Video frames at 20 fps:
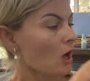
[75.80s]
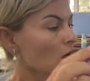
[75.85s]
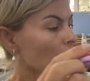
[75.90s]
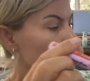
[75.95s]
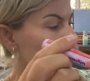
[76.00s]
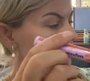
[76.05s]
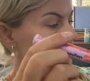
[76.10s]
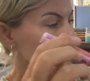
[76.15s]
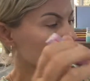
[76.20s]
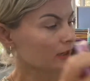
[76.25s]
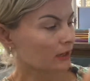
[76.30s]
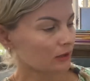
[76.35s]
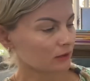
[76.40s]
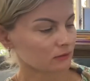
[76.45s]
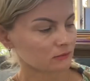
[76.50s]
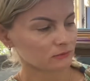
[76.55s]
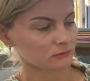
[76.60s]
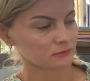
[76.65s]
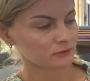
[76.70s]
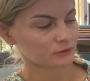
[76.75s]
Okay,
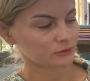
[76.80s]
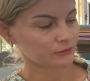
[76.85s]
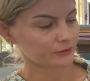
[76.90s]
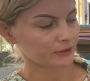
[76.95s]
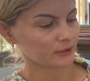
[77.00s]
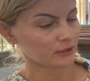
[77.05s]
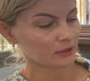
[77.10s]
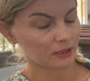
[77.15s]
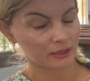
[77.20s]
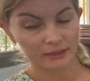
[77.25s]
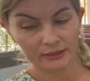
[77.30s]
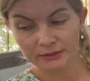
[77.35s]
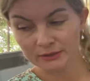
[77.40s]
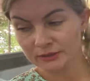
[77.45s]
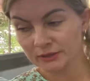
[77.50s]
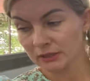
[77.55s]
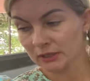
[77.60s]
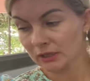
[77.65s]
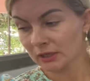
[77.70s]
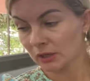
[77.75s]
sorry.
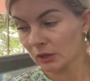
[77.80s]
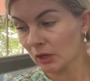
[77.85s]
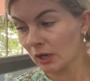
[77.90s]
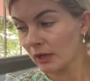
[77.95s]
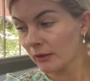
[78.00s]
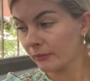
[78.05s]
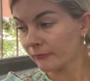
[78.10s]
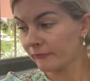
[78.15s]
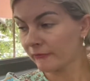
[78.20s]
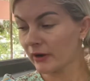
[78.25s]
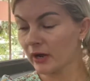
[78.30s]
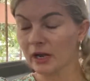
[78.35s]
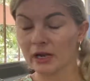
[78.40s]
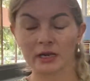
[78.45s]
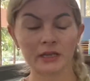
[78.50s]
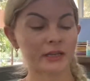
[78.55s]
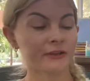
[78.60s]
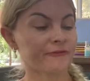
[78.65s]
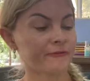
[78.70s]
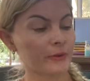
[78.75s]
And
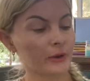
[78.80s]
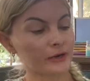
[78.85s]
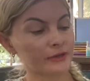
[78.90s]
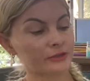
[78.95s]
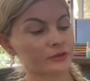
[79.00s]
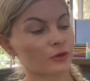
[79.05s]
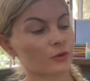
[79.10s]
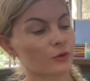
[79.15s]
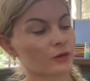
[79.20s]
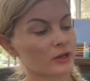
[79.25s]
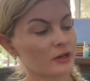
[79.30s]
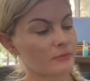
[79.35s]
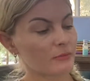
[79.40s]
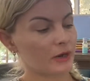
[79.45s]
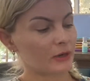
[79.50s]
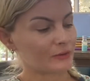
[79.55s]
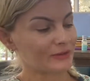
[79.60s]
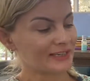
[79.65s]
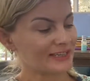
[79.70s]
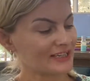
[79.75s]
if we are talking
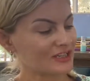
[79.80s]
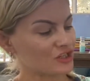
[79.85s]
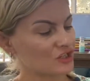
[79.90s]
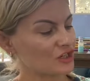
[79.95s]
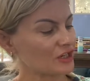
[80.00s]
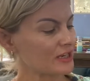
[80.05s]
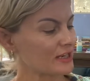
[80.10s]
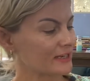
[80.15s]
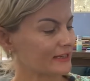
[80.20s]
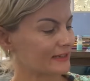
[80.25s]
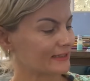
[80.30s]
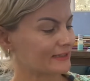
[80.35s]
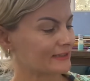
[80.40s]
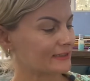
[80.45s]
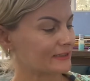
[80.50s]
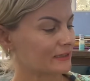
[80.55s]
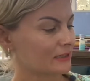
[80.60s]
about he, she, it,